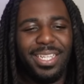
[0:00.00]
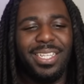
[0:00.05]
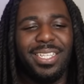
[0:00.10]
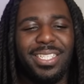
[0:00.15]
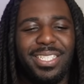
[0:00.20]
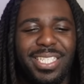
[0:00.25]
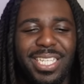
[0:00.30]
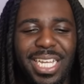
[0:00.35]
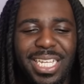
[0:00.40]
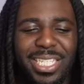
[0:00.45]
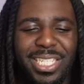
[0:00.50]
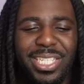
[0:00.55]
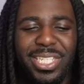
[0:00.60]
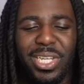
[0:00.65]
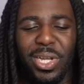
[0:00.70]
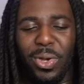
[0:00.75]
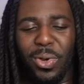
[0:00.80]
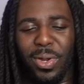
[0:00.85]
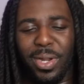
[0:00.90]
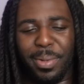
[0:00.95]
Just
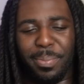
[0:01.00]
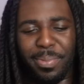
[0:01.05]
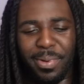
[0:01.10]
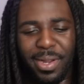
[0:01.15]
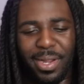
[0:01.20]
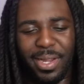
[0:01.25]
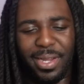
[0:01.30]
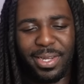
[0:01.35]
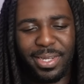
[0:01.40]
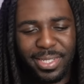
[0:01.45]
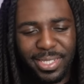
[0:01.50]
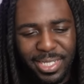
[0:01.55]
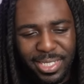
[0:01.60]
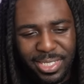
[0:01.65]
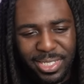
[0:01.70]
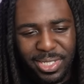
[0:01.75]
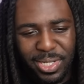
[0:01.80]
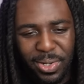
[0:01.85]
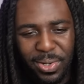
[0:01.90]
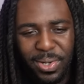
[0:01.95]
do it, bro. Just
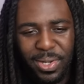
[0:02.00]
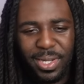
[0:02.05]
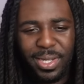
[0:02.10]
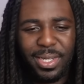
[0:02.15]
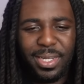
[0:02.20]
do it.